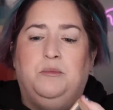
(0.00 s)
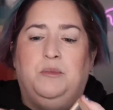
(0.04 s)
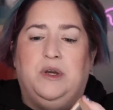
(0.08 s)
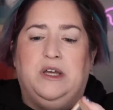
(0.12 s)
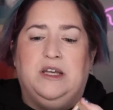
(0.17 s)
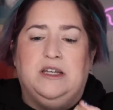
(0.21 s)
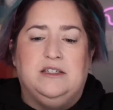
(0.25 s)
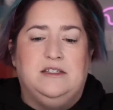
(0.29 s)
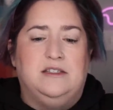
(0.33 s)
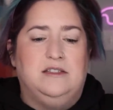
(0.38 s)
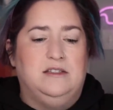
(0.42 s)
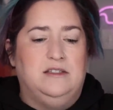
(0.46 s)

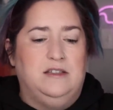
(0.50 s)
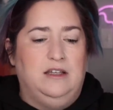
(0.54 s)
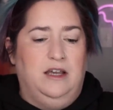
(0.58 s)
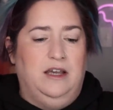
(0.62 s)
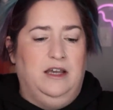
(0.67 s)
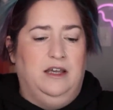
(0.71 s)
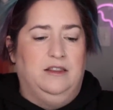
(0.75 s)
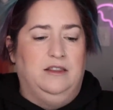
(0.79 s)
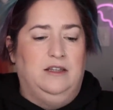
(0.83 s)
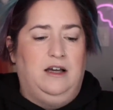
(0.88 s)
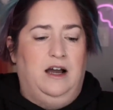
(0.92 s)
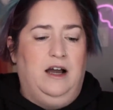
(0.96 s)
base
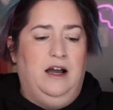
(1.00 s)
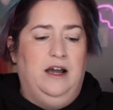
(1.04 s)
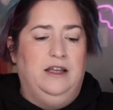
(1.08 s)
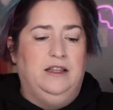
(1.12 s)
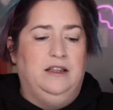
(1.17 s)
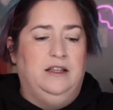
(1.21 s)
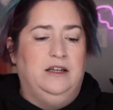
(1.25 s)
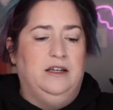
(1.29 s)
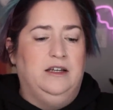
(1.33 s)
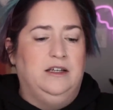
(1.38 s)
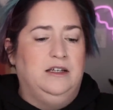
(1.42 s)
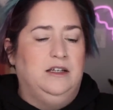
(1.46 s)
and the
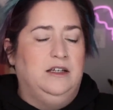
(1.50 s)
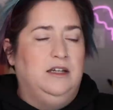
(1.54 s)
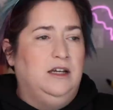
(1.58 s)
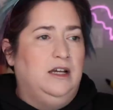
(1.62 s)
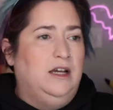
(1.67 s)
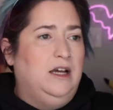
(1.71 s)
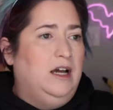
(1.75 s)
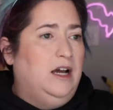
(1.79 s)
highlight.